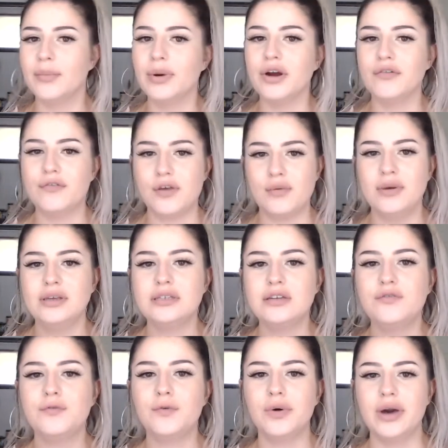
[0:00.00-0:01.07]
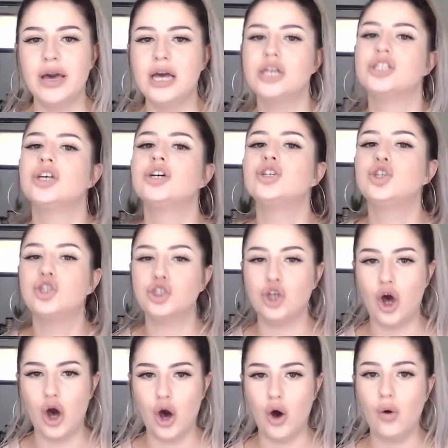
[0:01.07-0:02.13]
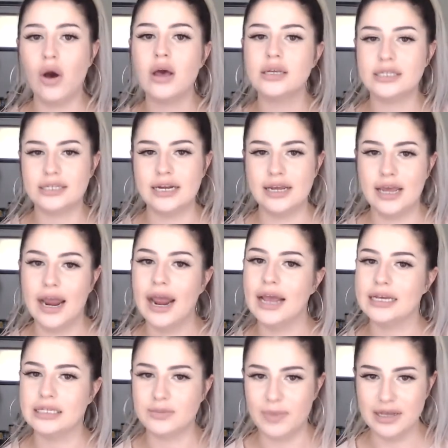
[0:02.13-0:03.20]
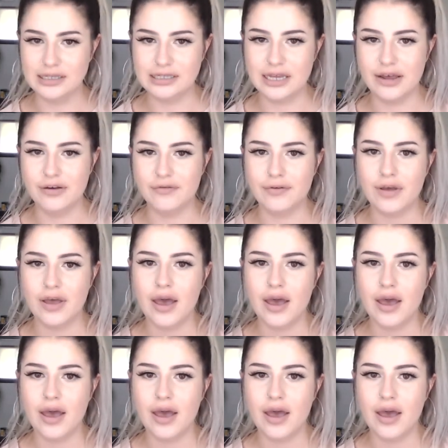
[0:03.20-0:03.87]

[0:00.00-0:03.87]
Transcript: Perfume at Sephora is so stinking expensive.